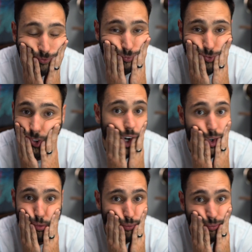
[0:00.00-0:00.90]

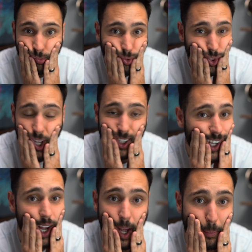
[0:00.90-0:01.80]
No, that's
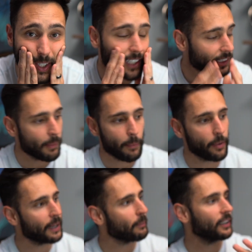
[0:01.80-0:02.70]
not happening. I tell my
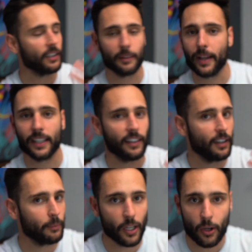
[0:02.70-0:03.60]
buddy, I'm like, look, man, tell
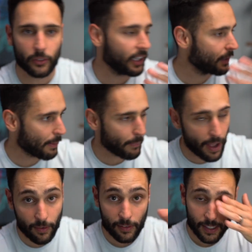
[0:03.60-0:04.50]
him no, tell him I'm
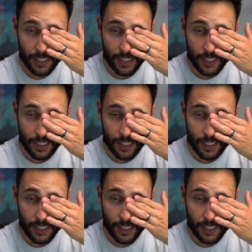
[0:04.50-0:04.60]
out.